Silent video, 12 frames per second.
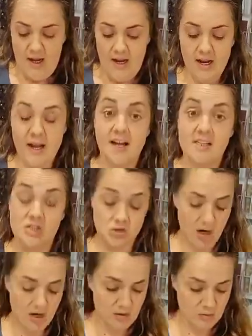in our
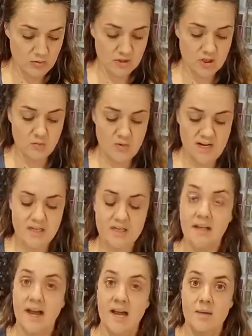struggle to
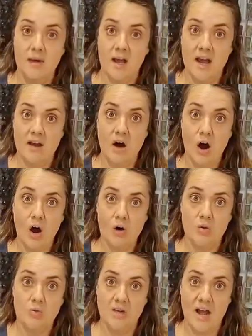reclaim and
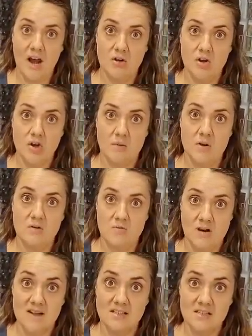hold our human
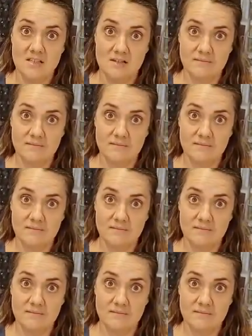rights.